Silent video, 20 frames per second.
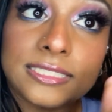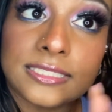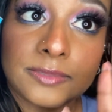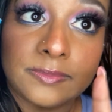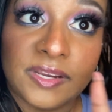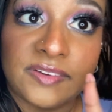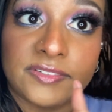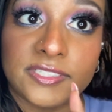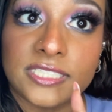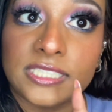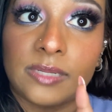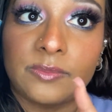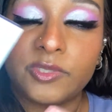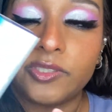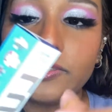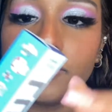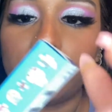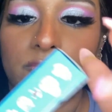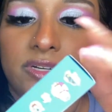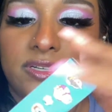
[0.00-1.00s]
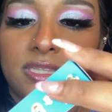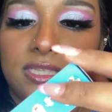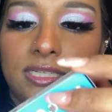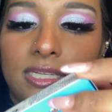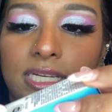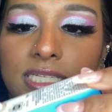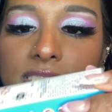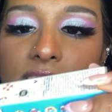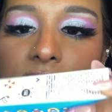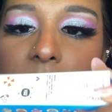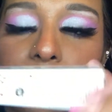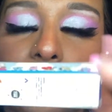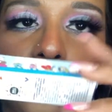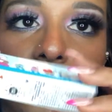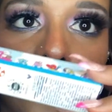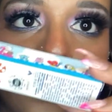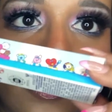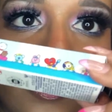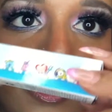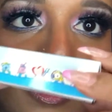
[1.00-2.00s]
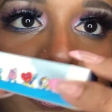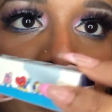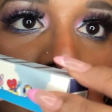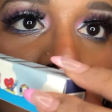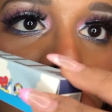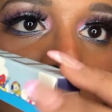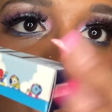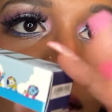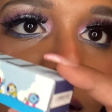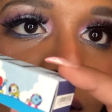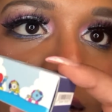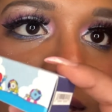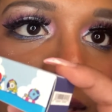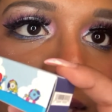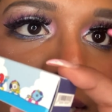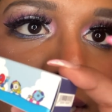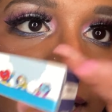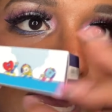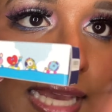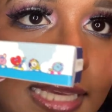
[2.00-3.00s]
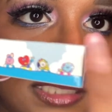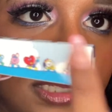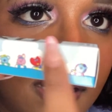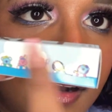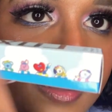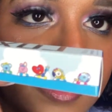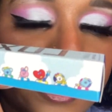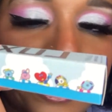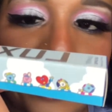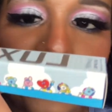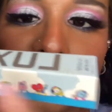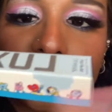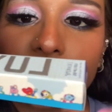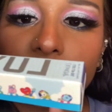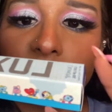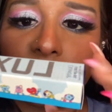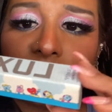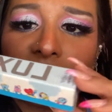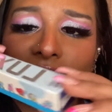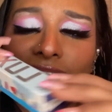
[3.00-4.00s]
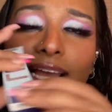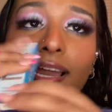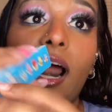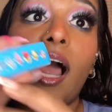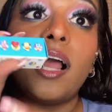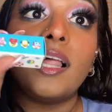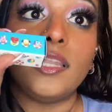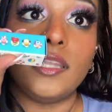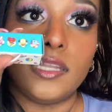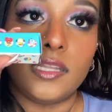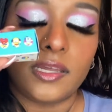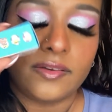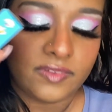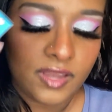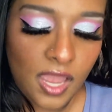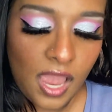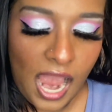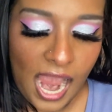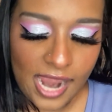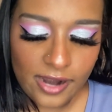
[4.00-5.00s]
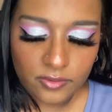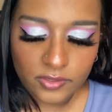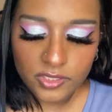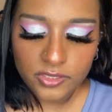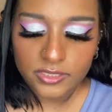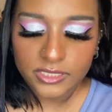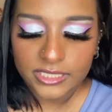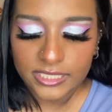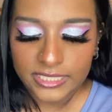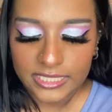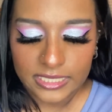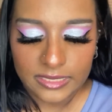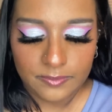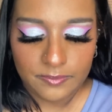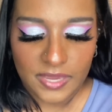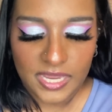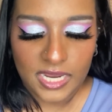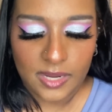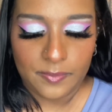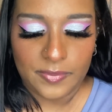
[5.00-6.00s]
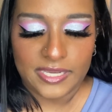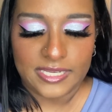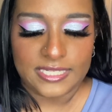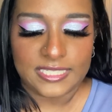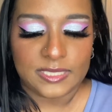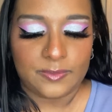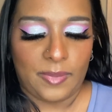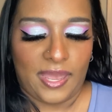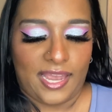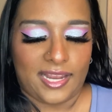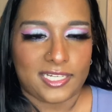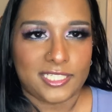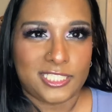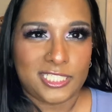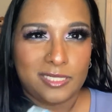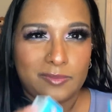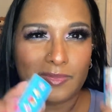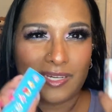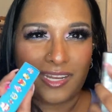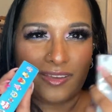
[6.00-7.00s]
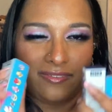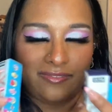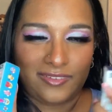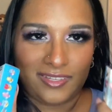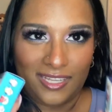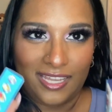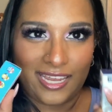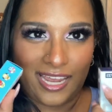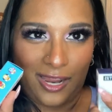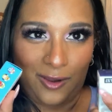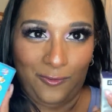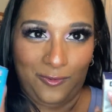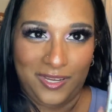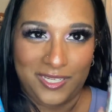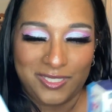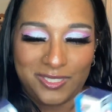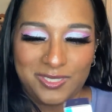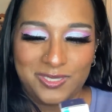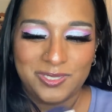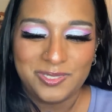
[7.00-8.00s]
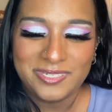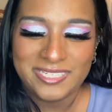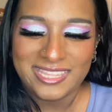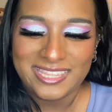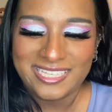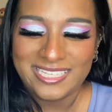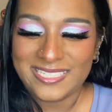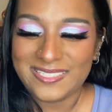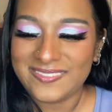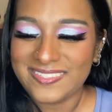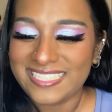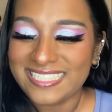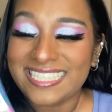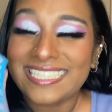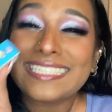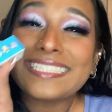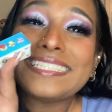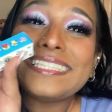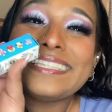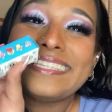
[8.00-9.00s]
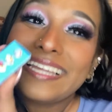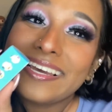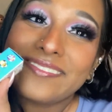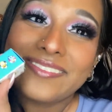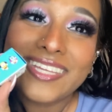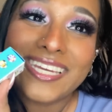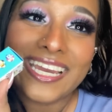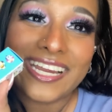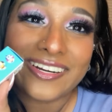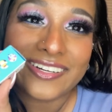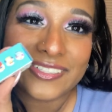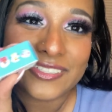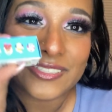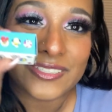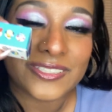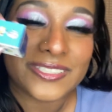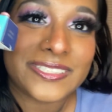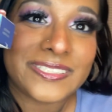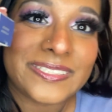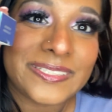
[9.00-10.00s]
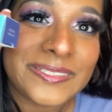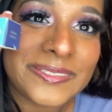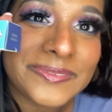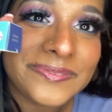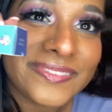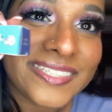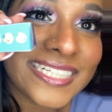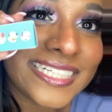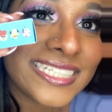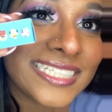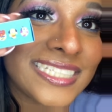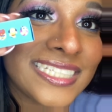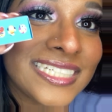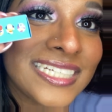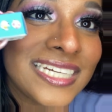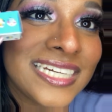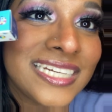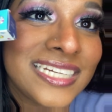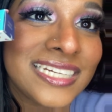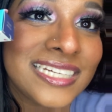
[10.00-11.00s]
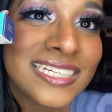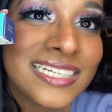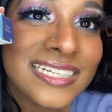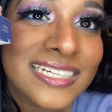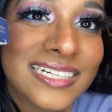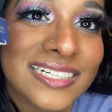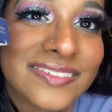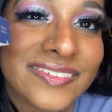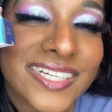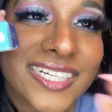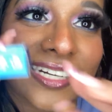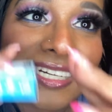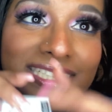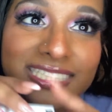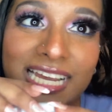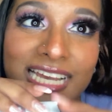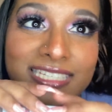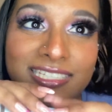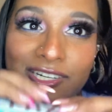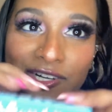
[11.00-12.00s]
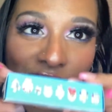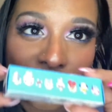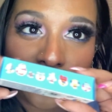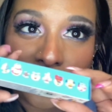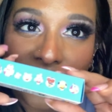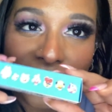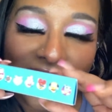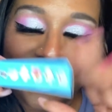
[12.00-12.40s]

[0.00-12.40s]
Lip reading: is my first time using one of the Luxe lip oils. And then it has all the characters on the side. I don't usually keep makeup in its packaging, but I feel like I want to with these because I just love the characters so much. Oh my gosh, as an army, I